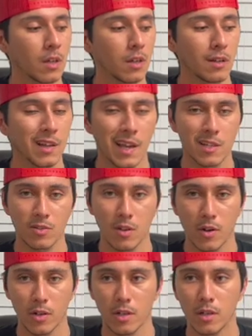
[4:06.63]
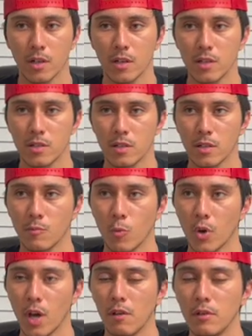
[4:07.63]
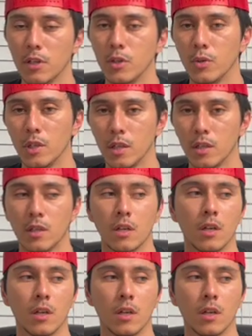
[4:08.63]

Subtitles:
lasts longer, it's more heavy duty,